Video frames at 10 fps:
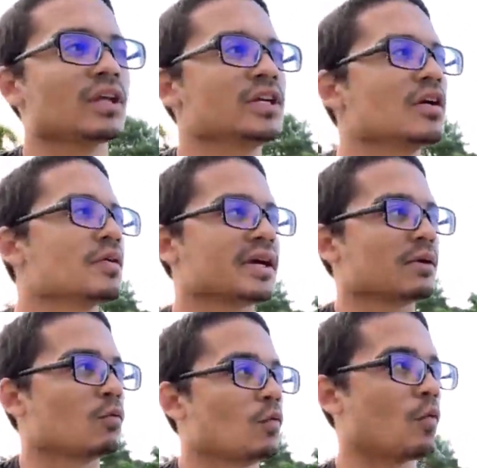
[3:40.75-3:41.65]
you know,
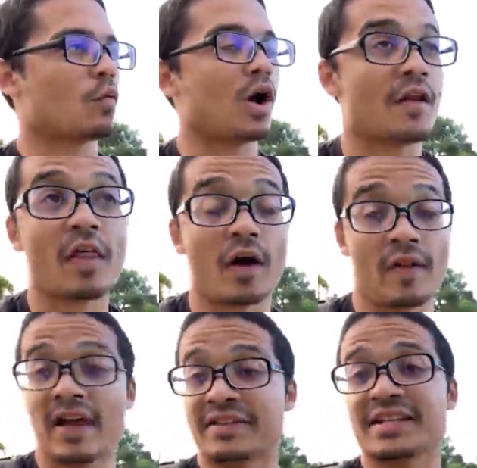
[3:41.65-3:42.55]
another,
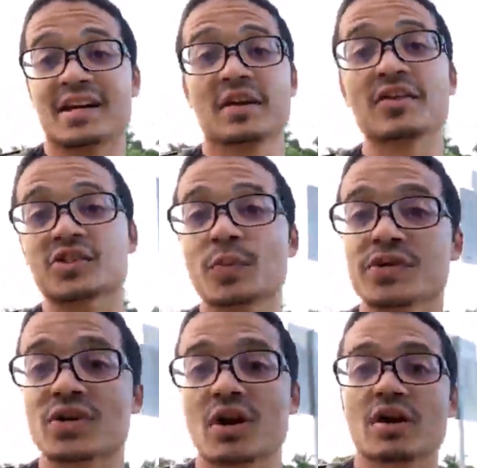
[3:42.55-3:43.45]
that, that's another
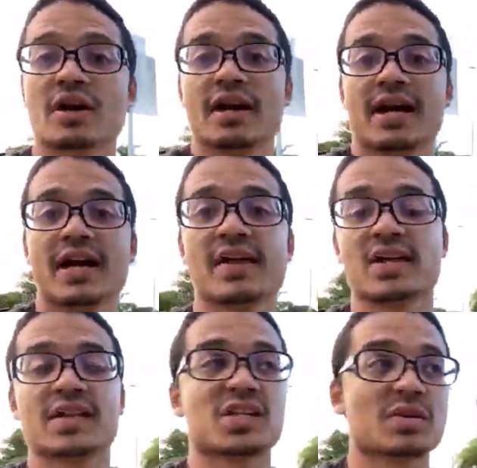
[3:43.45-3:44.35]
superstar in
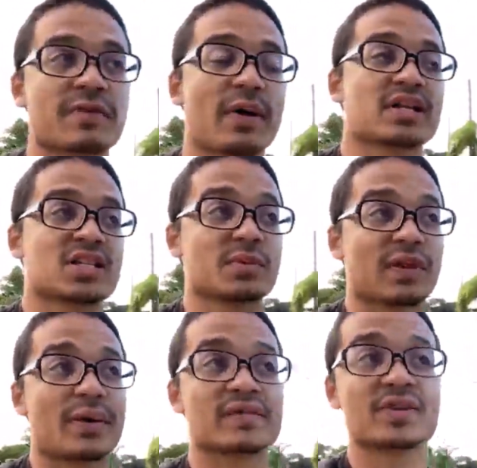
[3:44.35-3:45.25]
the, in the super flyweight, super
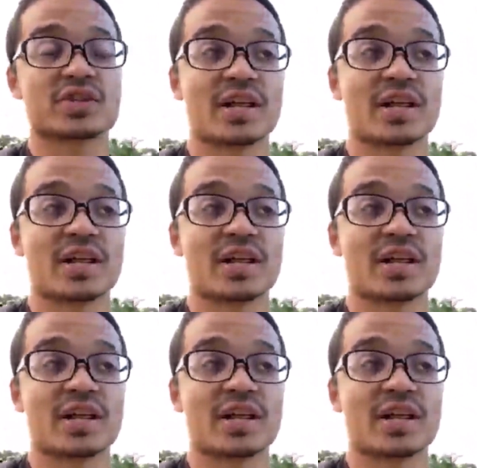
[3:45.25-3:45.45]
flyweight division.